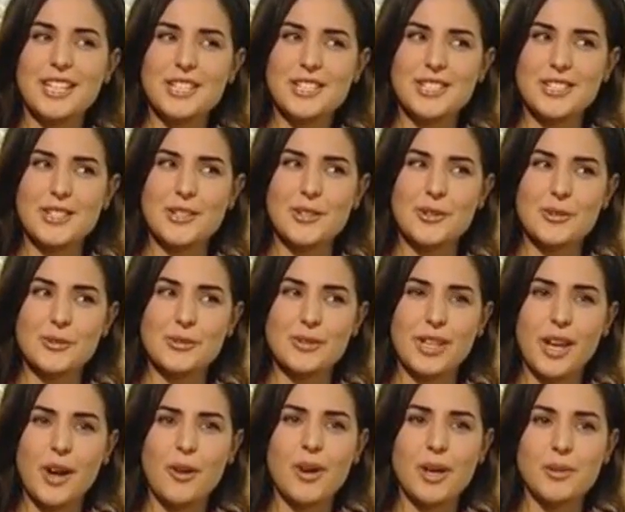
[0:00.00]
So
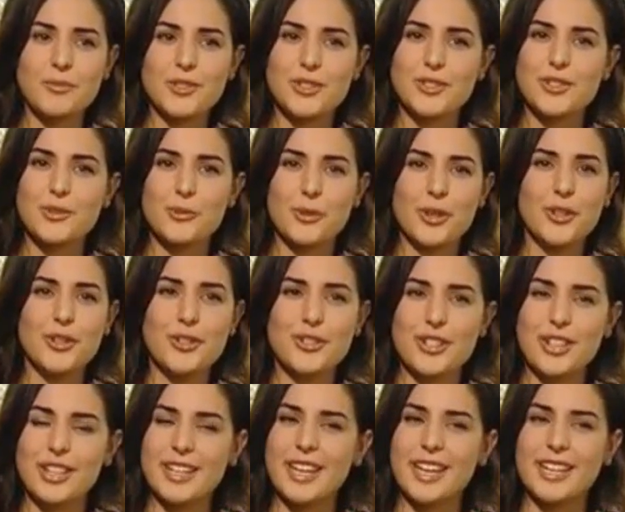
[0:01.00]
now I'm just
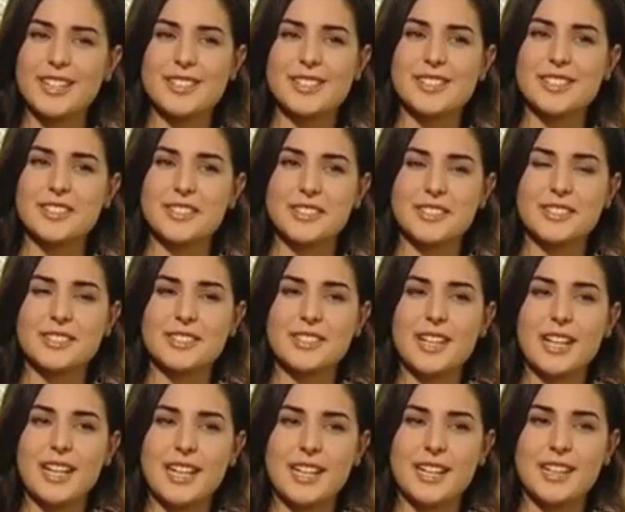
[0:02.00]
rehearsing and uh,
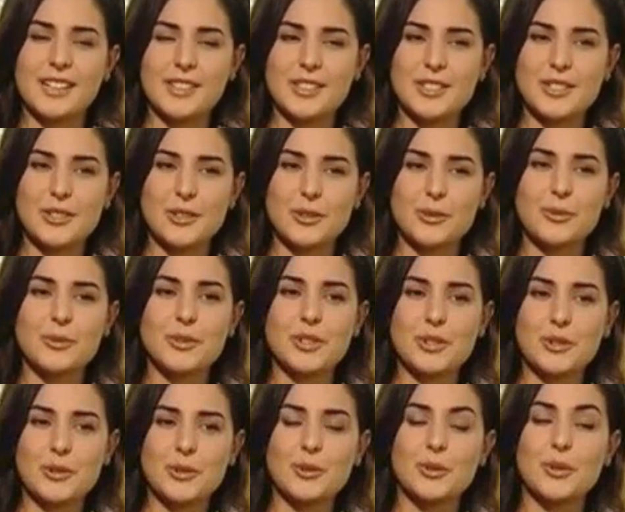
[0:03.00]
I, uh, to
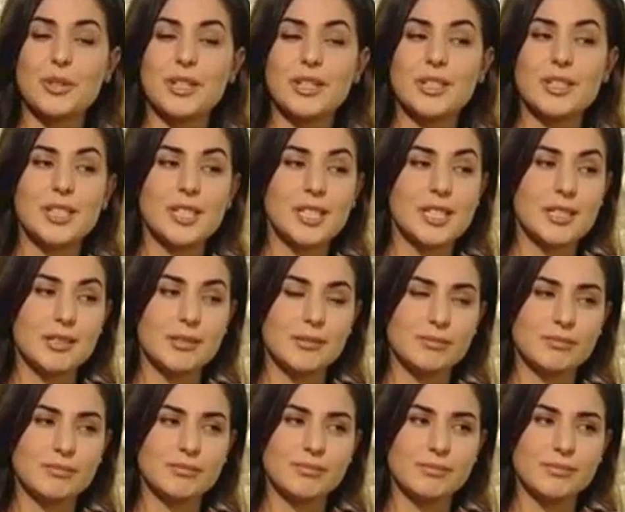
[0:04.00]
to
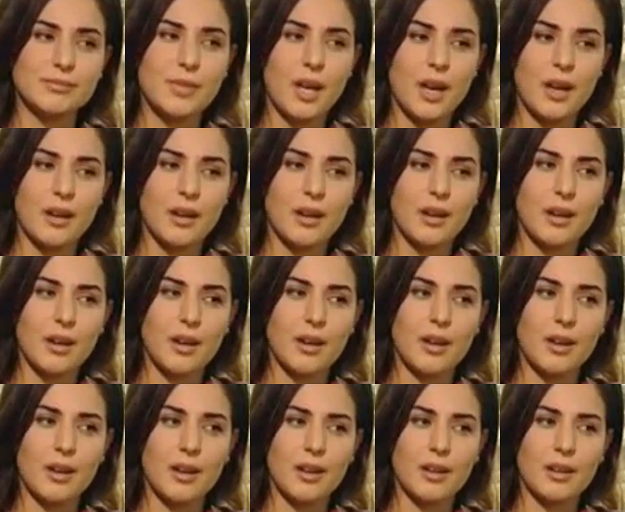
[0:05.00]
um,
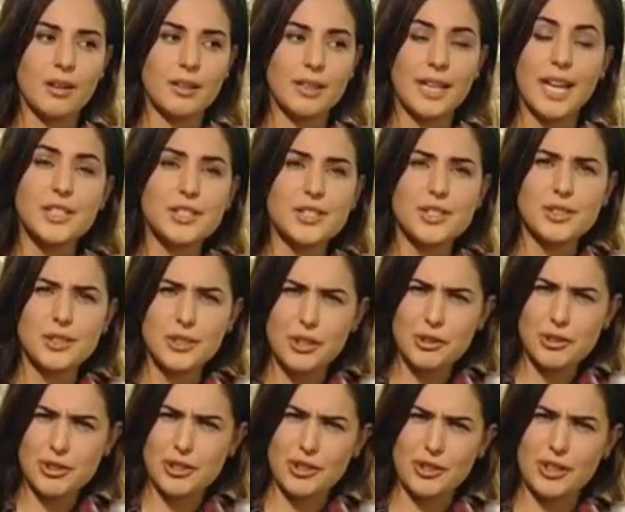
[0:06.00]
uh, get
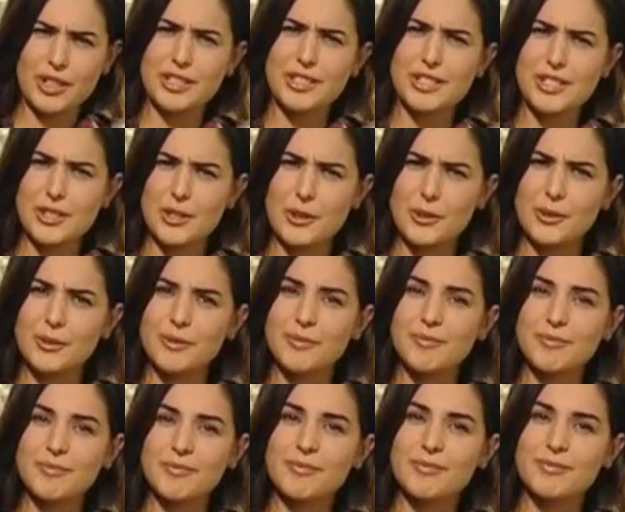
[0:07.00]
used to it. So
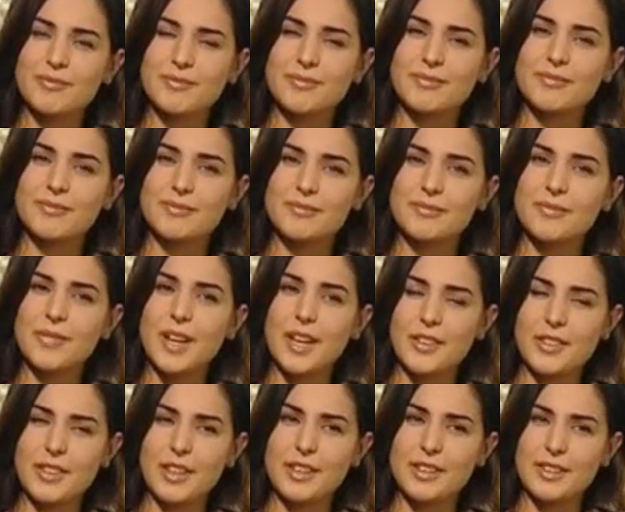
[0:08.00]

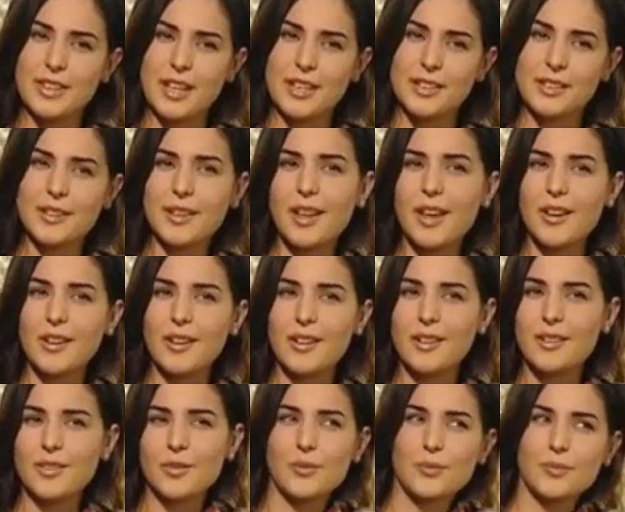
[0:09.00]
I think that
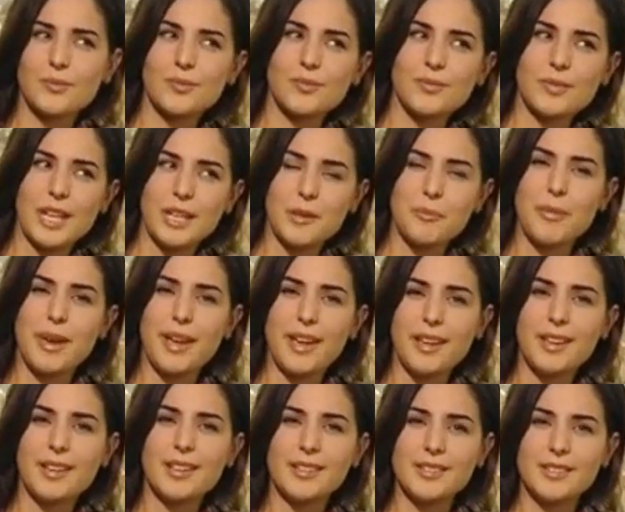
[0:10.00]
um, in
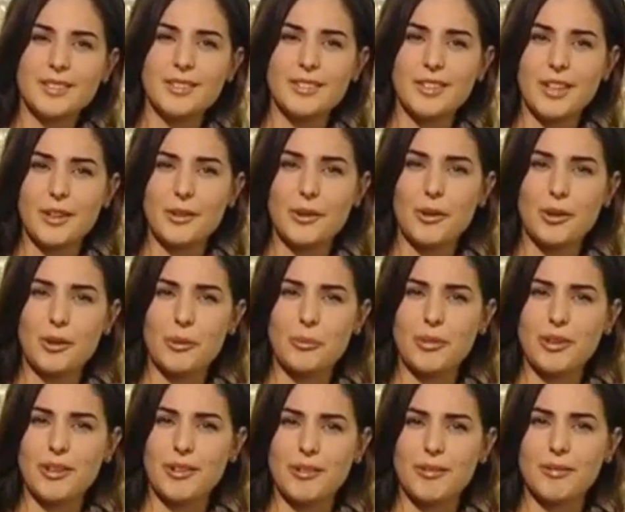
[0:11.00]
May they're
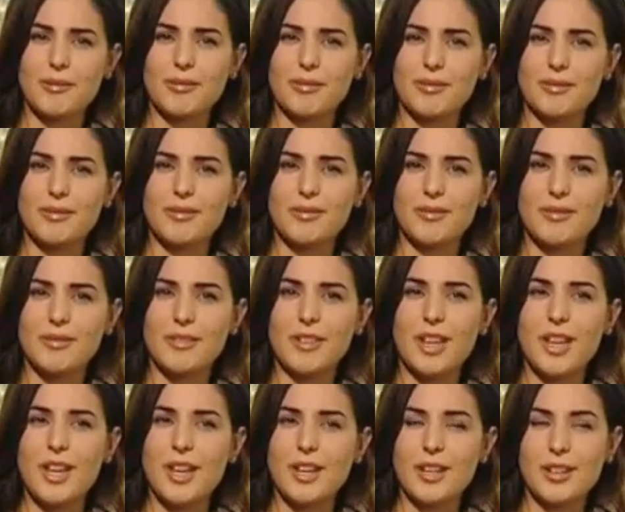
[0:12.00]
gonna be
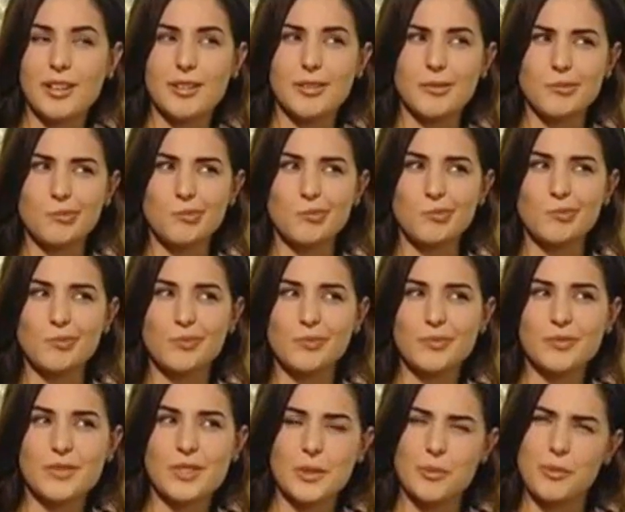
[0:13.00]
um,
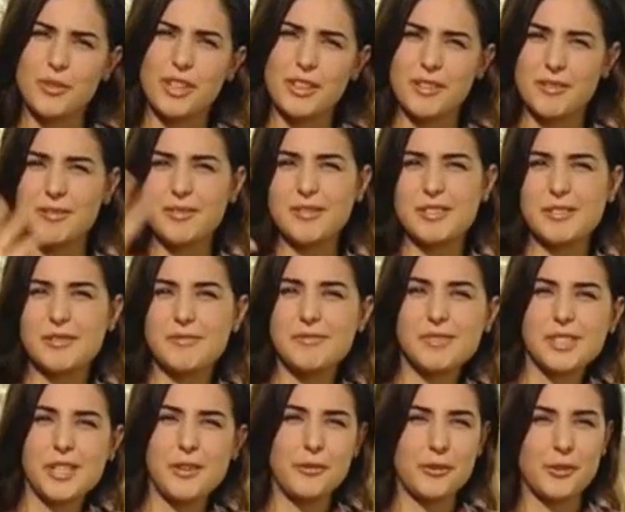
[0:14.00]
something
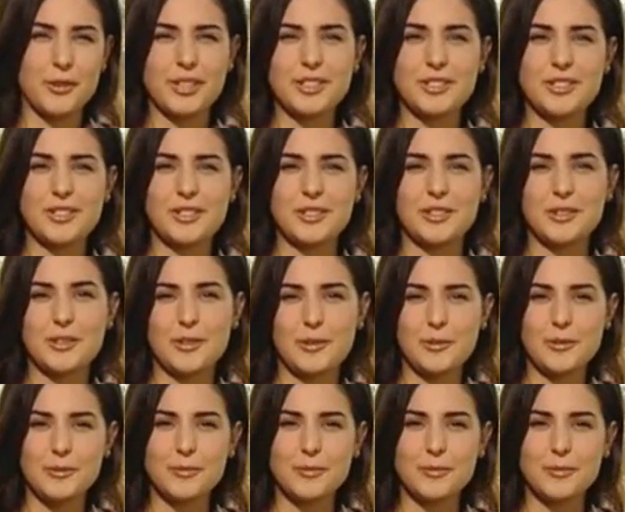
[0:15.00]
different, you know.